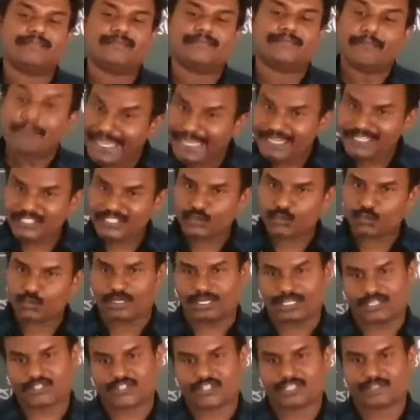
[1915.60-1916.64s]
means
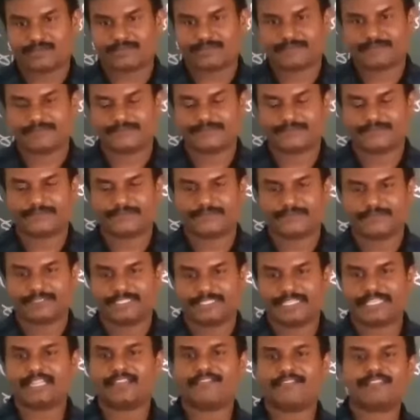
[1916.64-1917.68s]
what?
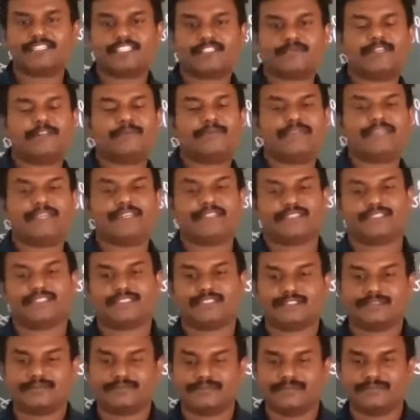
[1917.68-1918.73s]
Irreversible means
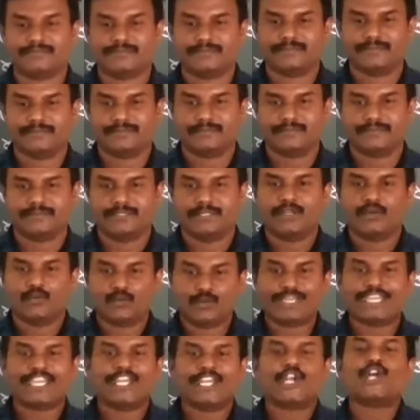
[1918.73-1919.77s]

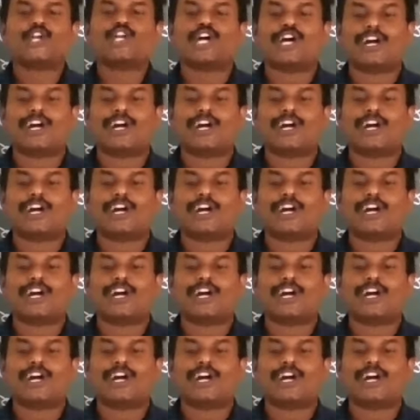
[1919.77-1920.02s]
we cannot